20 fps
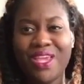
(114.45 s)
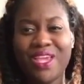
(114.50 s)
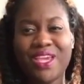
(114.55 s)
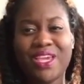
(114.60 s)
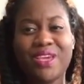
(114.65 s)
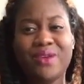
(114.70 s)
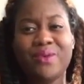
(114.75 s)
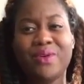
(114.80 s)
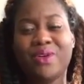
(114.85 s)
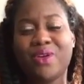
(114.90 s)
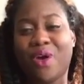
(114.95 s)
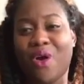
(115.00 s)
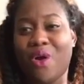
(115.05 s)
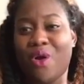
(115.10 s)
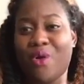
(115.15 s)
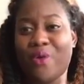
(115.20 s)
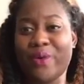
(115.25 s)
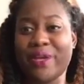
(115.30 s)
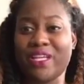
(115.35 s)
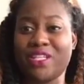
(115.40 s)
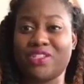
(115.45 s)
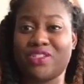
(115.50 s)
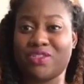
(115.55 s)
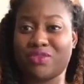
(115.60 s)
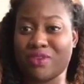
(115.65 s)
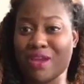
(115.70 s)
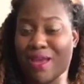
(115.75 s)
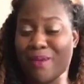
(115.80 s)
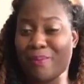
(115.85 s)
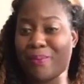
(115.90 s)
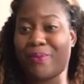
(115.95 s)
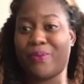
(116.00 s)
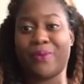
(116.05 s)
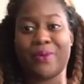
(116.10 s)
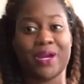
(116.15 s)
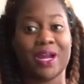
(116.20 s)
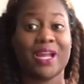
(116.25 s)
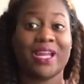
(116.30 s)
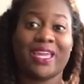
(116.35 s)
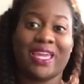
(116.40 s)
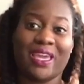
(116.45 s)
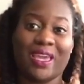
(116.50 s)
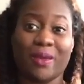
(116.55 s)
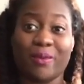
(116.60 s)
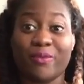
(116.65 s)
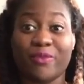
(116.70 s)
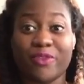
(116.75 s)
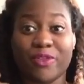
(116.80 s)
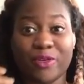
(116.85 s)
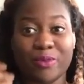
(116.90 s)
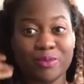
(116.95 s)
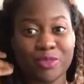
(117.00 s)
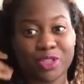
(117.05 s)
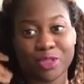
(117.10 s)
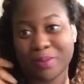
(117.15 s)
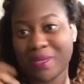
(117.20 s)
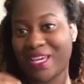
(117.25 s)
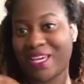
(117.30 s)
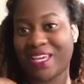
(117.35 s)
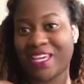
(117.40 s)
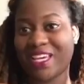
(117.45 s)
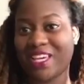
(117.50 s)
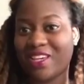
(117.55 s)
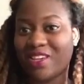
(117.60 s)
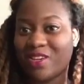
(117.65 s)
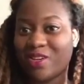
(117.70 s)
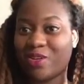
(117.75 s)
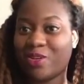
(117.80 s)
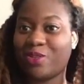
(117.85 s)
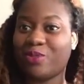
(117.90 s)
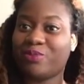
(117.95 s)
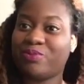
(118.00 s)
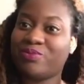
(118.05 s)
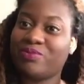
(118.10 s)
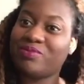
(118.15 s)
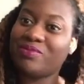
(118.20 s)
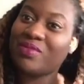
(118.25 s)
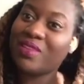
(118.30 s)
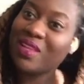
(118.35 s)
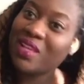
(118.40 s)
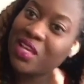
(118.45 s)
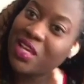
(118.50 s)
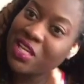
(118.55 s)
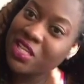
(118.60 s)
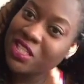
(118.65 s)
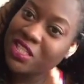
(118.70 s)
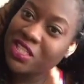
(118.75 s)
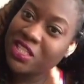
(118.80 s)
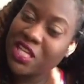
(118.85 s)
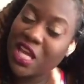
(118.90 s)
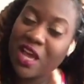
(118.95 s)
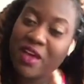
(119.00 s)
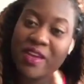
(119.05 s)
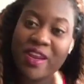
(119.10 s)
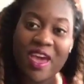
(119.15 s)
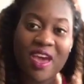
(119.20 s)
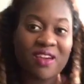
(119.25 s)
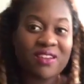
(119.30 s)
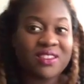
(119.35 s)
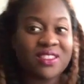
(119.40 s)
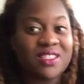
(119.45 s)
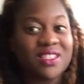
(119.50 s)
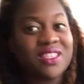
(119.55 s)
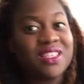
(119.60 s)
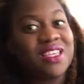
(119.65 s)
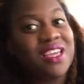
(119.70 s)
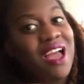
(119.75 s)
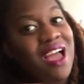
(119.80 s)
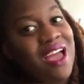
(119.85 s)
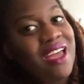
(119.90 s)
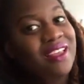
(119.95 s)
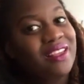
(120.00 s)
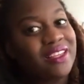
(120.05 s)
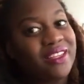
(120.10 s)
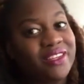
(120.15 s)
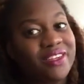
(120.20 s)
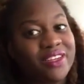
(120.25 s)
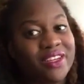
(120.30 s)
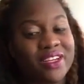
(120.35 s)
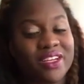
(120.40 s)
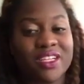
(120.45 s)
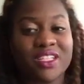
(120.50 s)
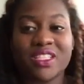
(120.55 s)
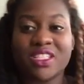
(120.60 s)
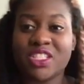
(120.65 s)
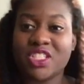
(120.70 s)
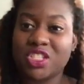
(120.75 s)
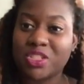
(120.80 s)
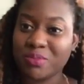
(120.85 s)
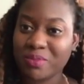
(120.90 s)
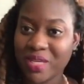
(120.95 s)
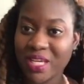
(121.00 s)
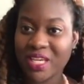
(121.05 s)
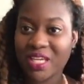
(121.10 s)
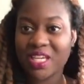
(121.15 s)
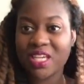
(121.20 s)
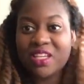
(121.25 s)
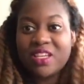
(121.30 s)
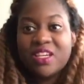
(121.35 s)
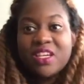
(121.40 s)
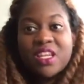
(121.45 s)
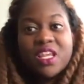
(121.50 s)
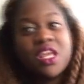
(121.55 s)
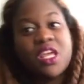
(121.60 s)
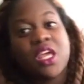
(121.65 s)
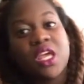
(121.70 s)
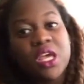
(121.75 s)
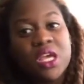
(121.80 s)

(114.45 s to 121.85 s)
he would always rep where I came from, Jamaica, Shout out to the Islanders, Jamaican,